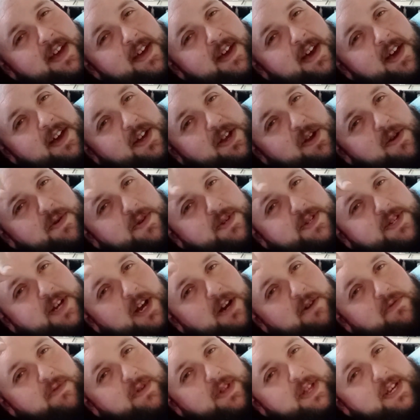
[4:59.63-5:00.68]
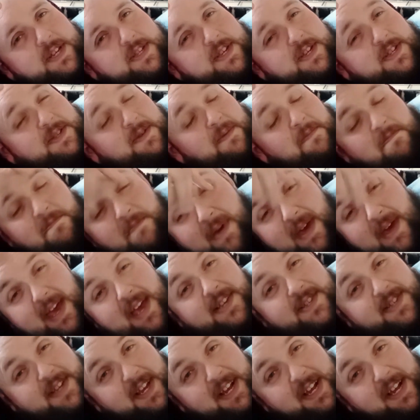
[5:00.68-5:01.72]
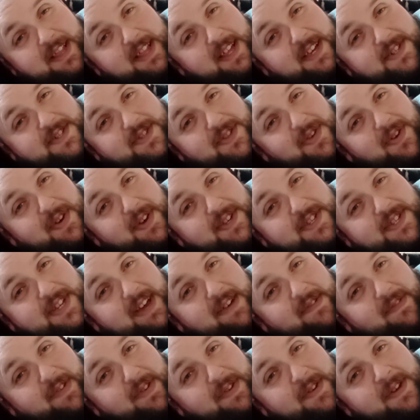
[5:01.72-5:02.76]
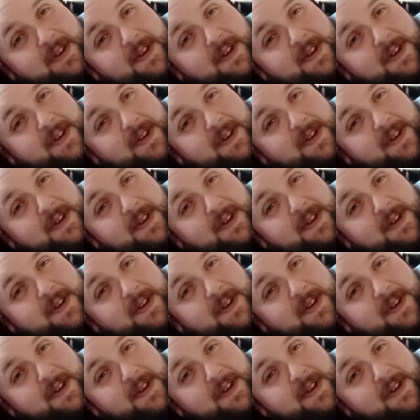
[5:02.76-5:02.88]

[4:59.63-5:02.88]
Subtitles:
Cura scale released this amazing Class 37